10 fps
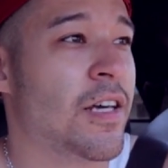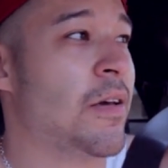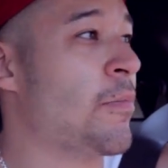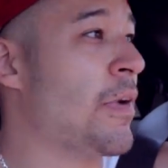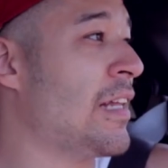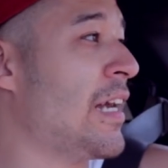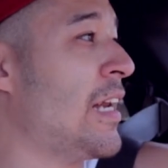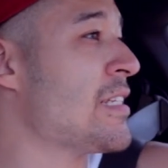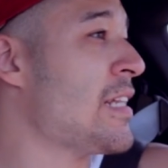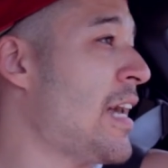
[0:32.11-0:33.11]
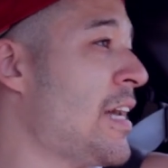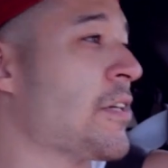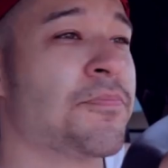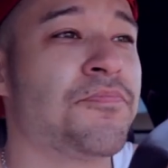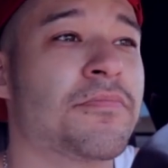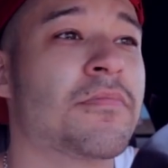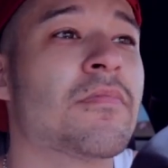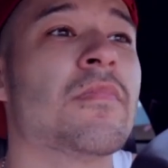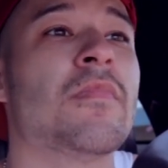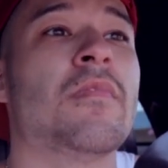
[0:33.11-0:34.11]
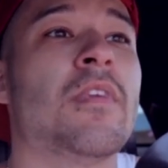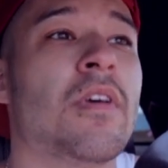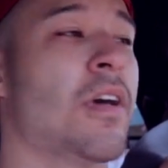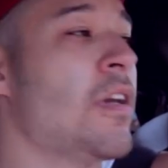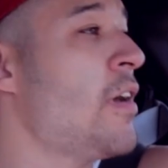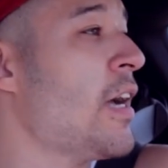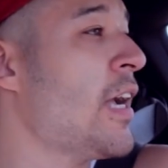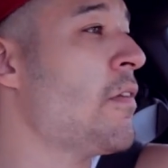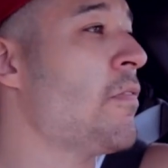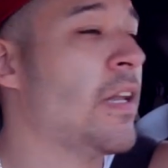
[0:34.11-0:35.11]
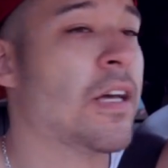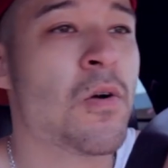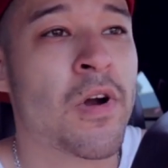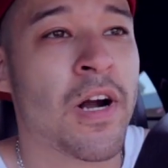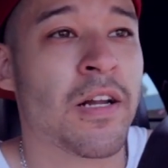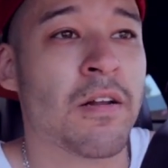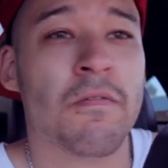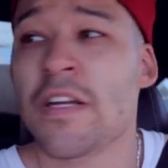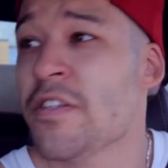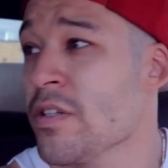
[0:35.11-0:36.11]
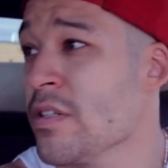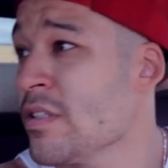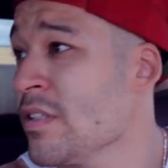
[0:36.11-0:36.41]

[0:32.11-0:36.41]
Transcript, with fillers: and my lady's like, you know, I kind of feel like going on an adventure.